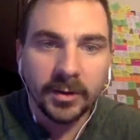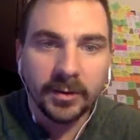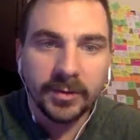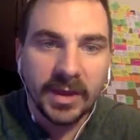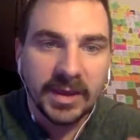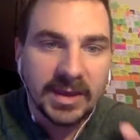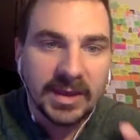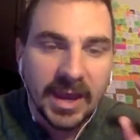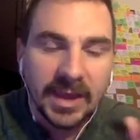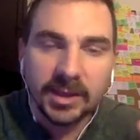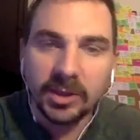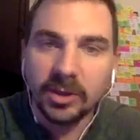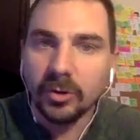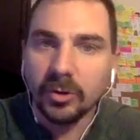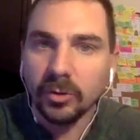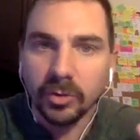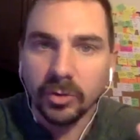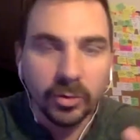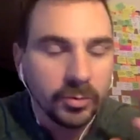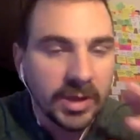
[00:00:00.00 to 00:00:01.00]
they get you,
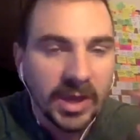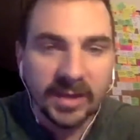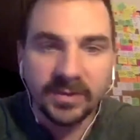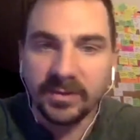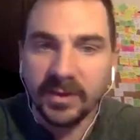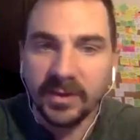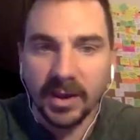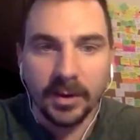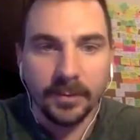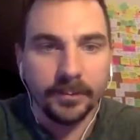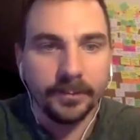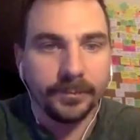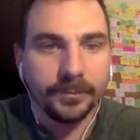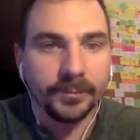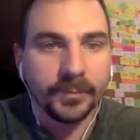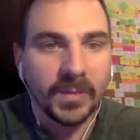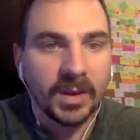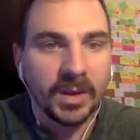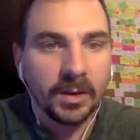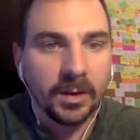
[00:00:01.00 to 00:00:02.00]
you get them,
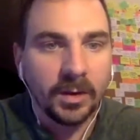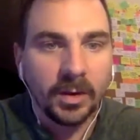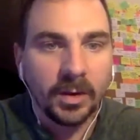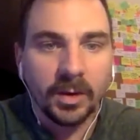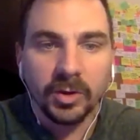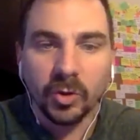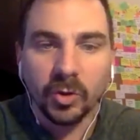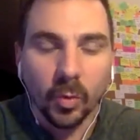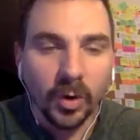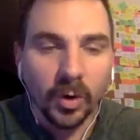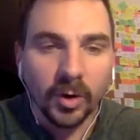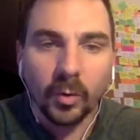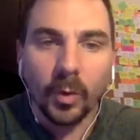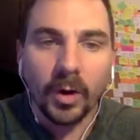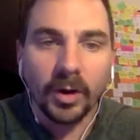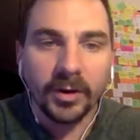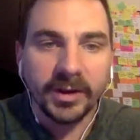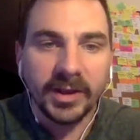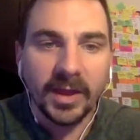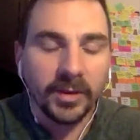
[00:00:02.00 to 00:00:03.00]
you work
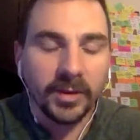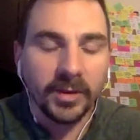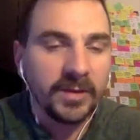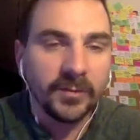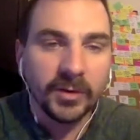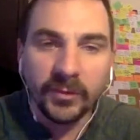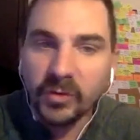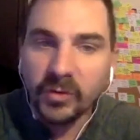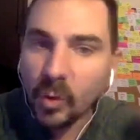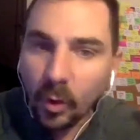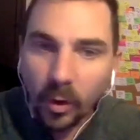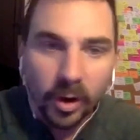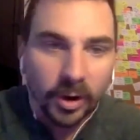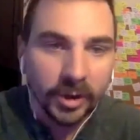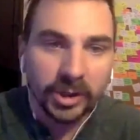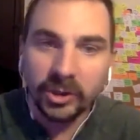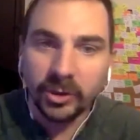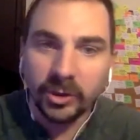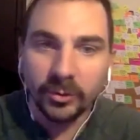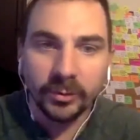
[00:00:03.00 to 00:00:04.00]
well together. Even if you
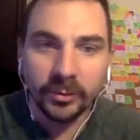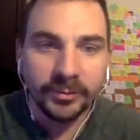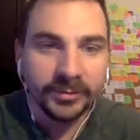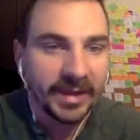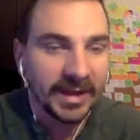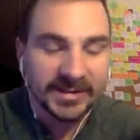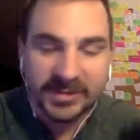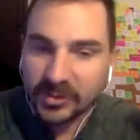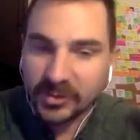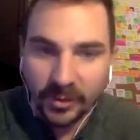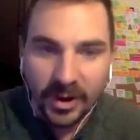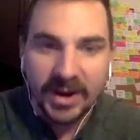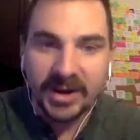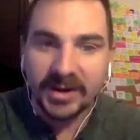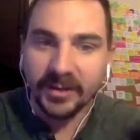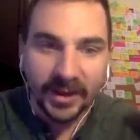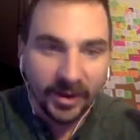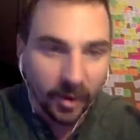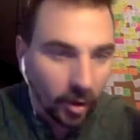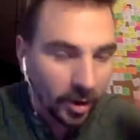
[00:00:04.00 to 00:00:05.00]
argue, that's
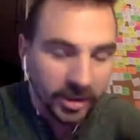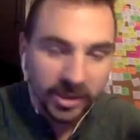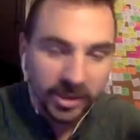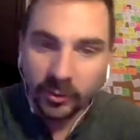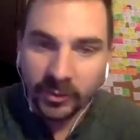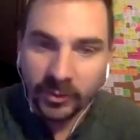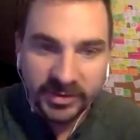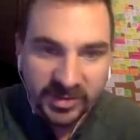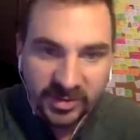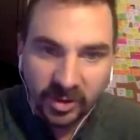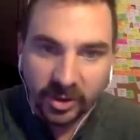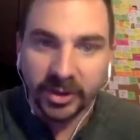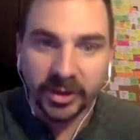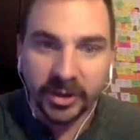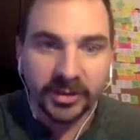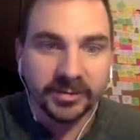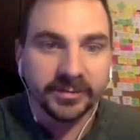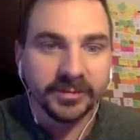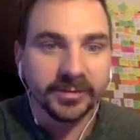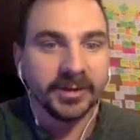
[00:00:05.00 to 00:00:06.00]
great. Like, argue is
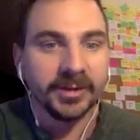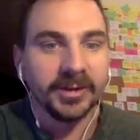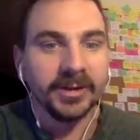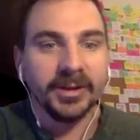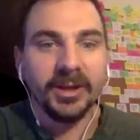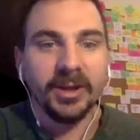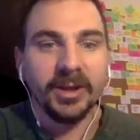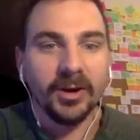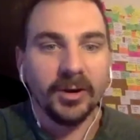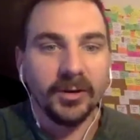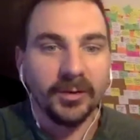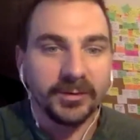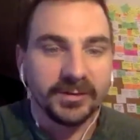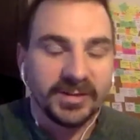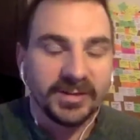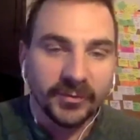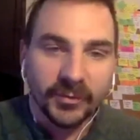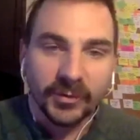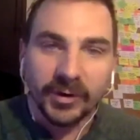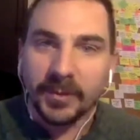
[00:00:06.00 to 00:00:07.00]
good. You know,
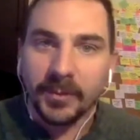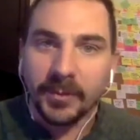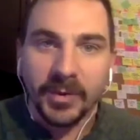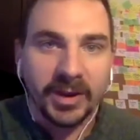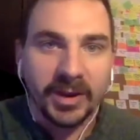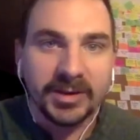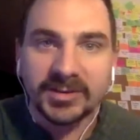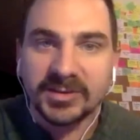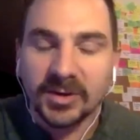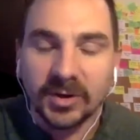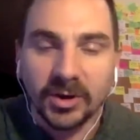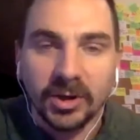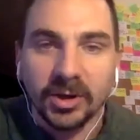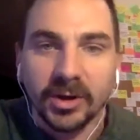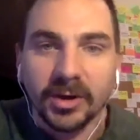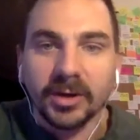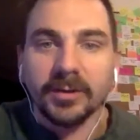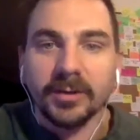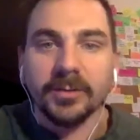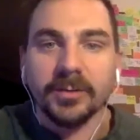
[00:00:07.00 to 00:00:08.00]
different opinions are
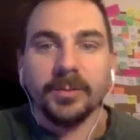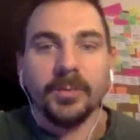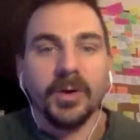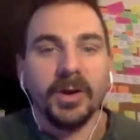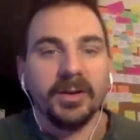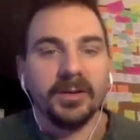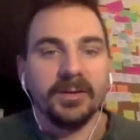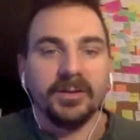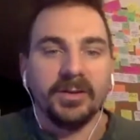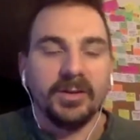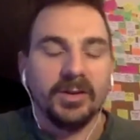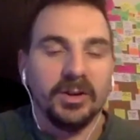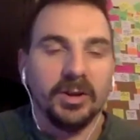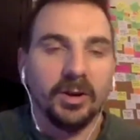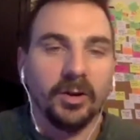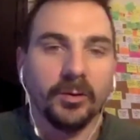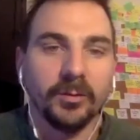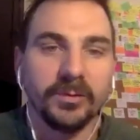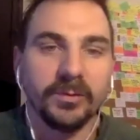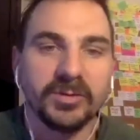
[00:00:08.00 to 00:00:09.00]
good, but, you
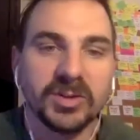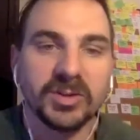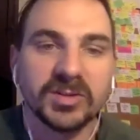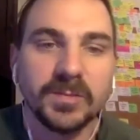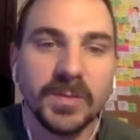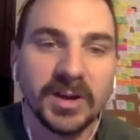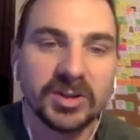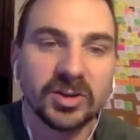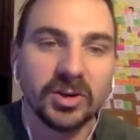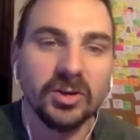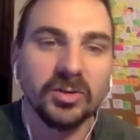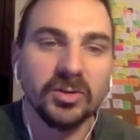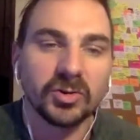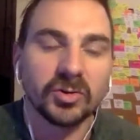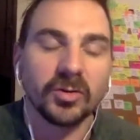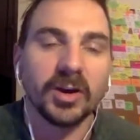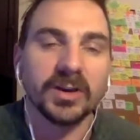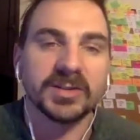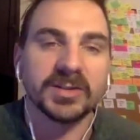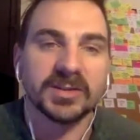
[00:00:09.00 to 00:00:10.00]
know, just make sure you
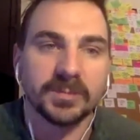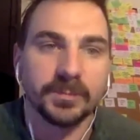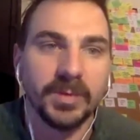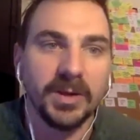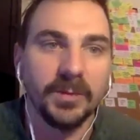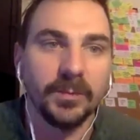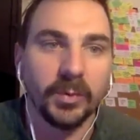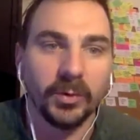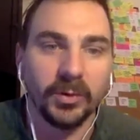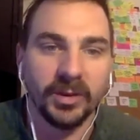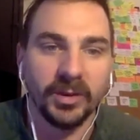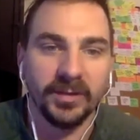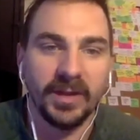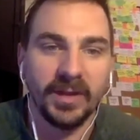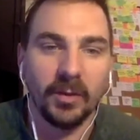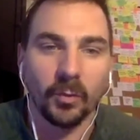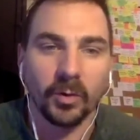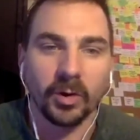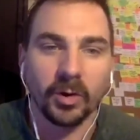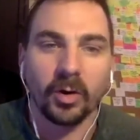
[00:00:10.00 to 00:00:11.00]
trust people and
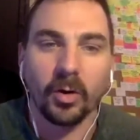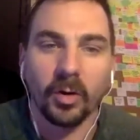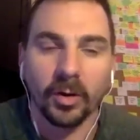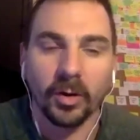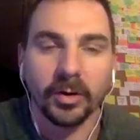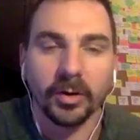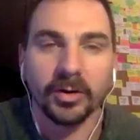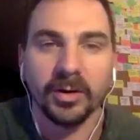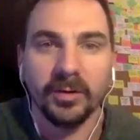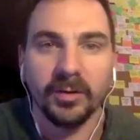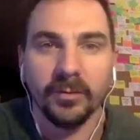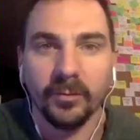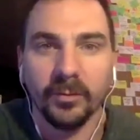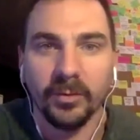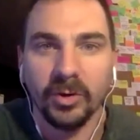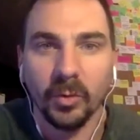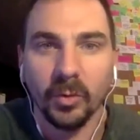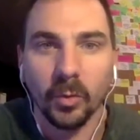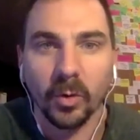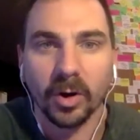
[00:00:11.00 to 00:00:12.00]
they work hard and
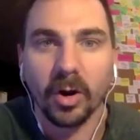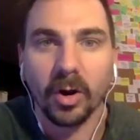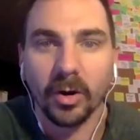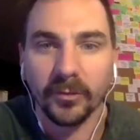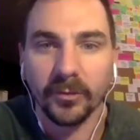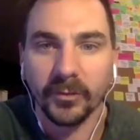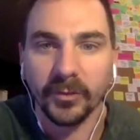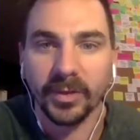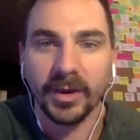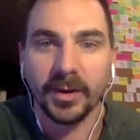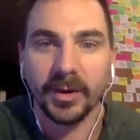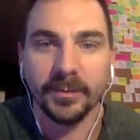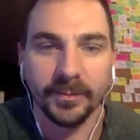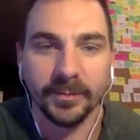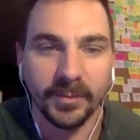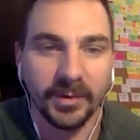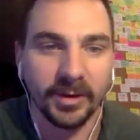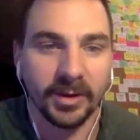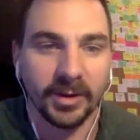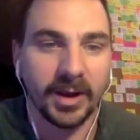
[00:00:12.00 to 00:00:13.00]
you work hard for
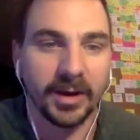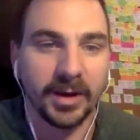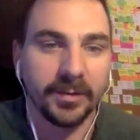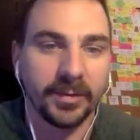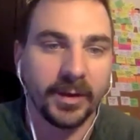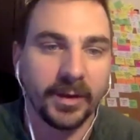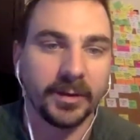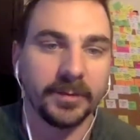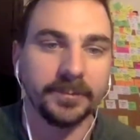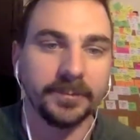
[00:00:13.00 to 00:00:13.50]
them, kind of thing.